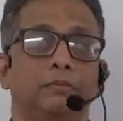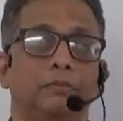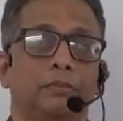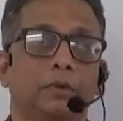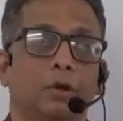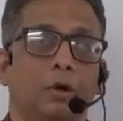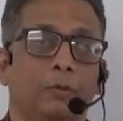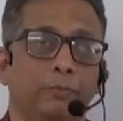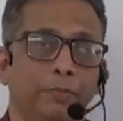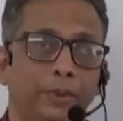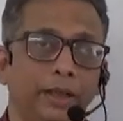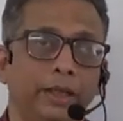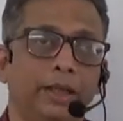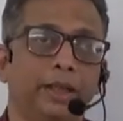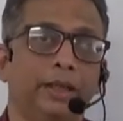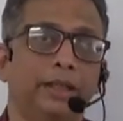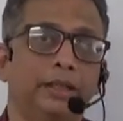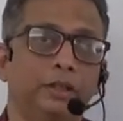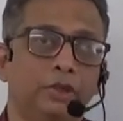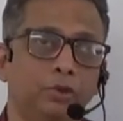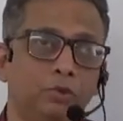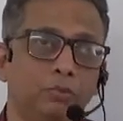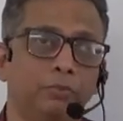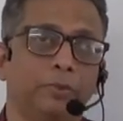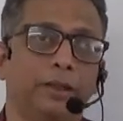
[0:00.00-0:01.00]
optical
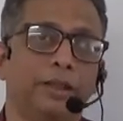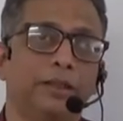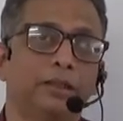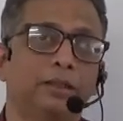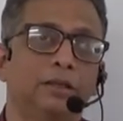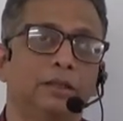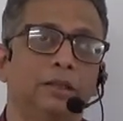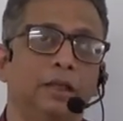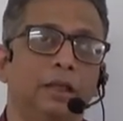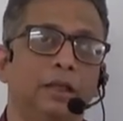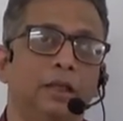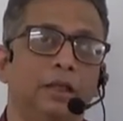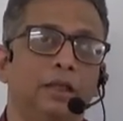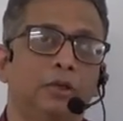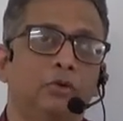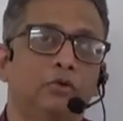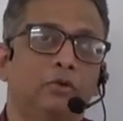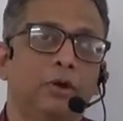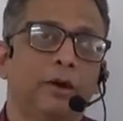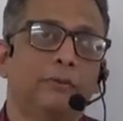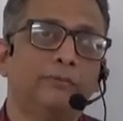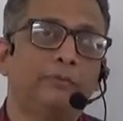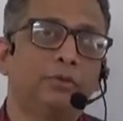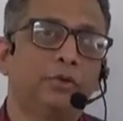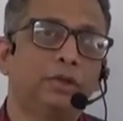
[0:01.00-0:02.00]
instruments, you
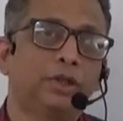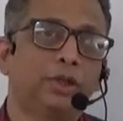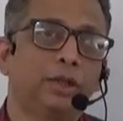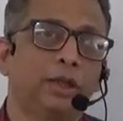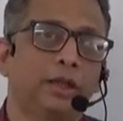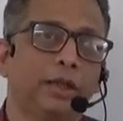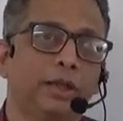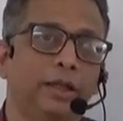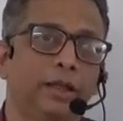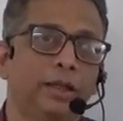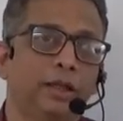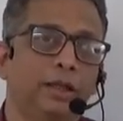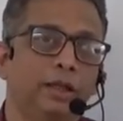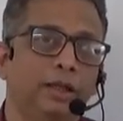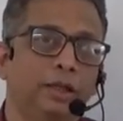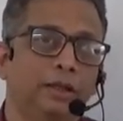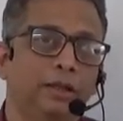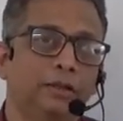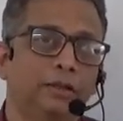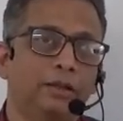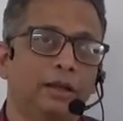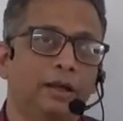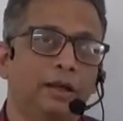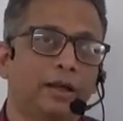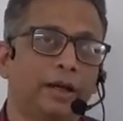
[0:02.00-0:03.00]
have to study
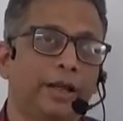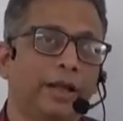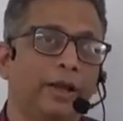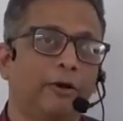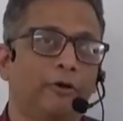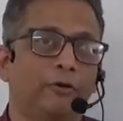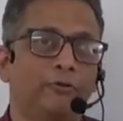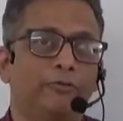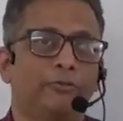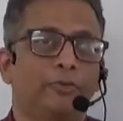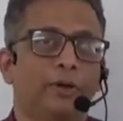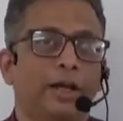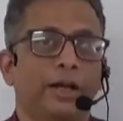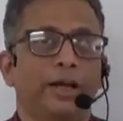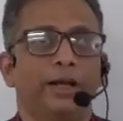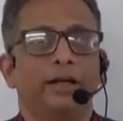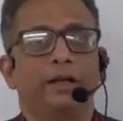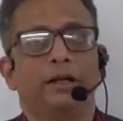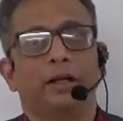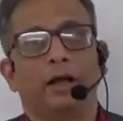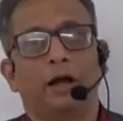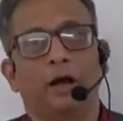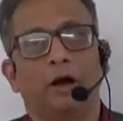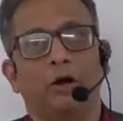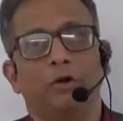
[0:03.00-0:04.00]
the ray of
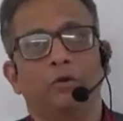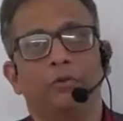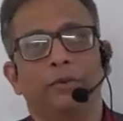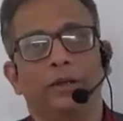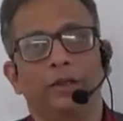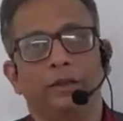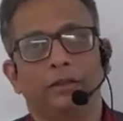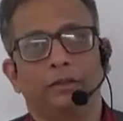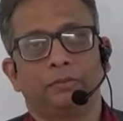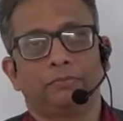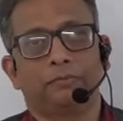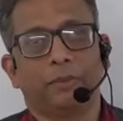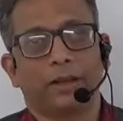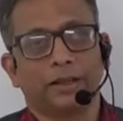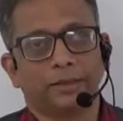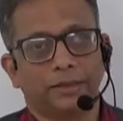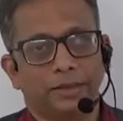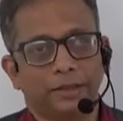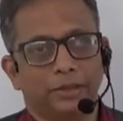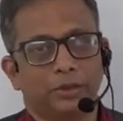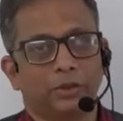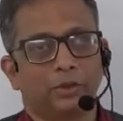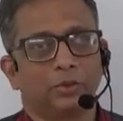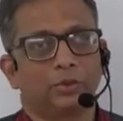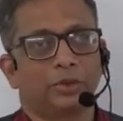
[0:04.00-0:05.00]
light, how it
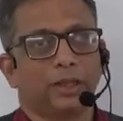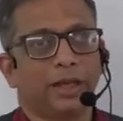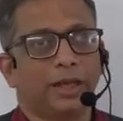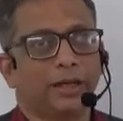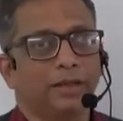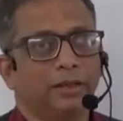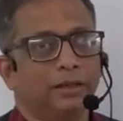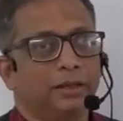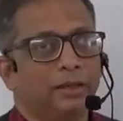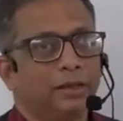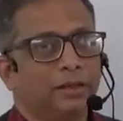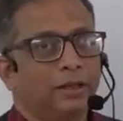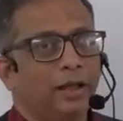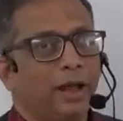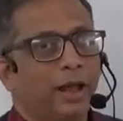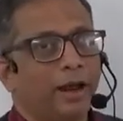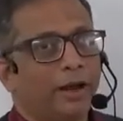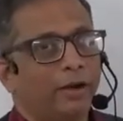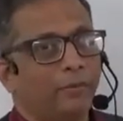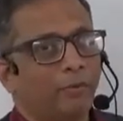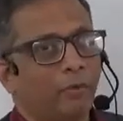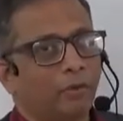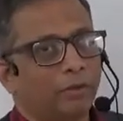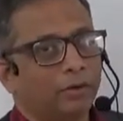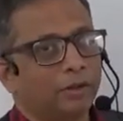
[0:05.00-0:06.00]
passes through that,
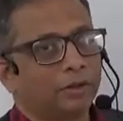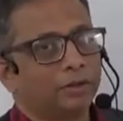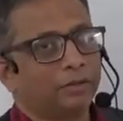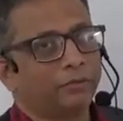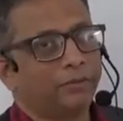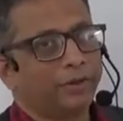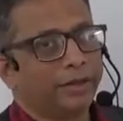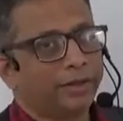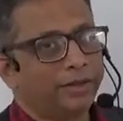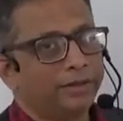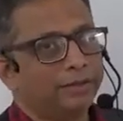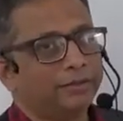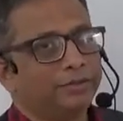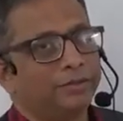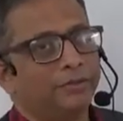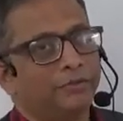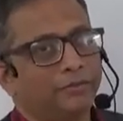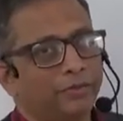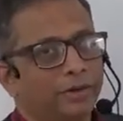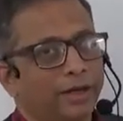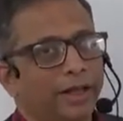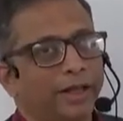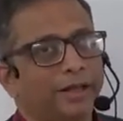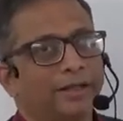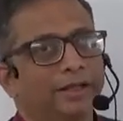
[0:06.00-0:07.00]
and what are the various
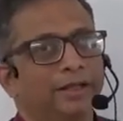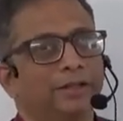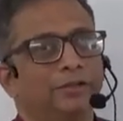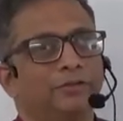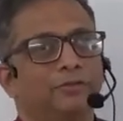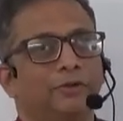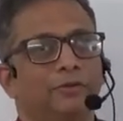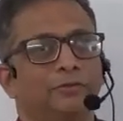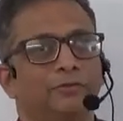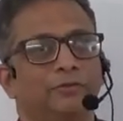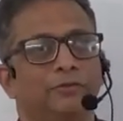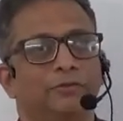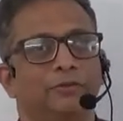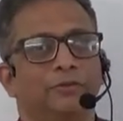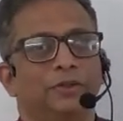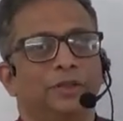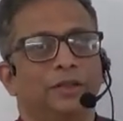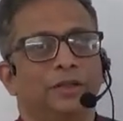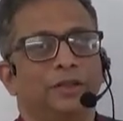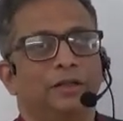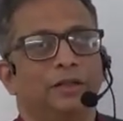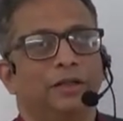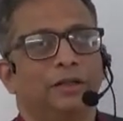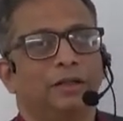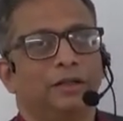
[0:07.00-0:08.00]
different angles of
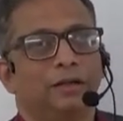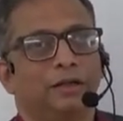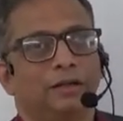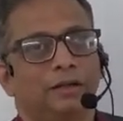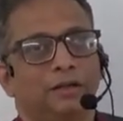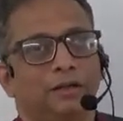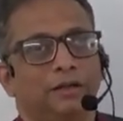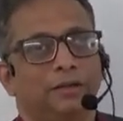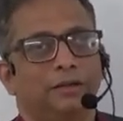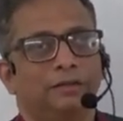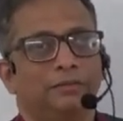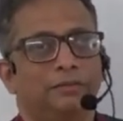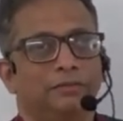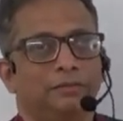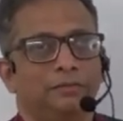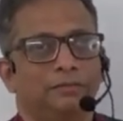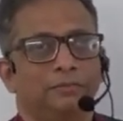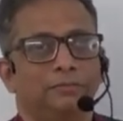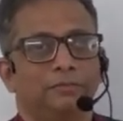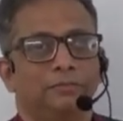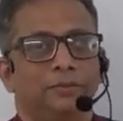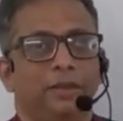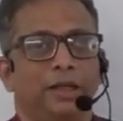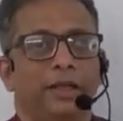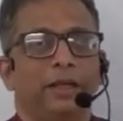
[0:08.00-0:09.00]

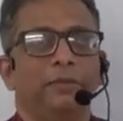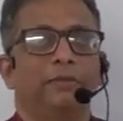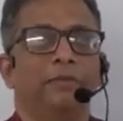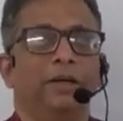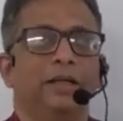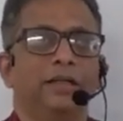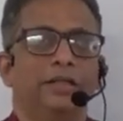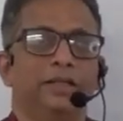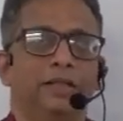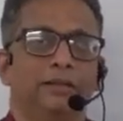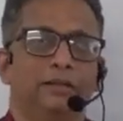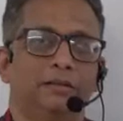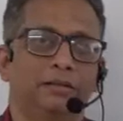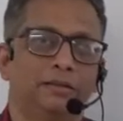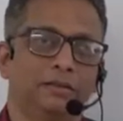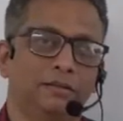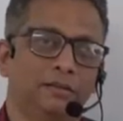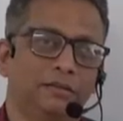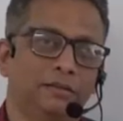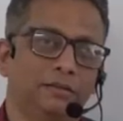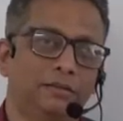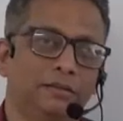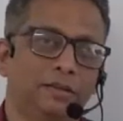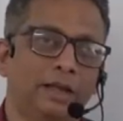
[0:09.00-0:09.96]
the emergence,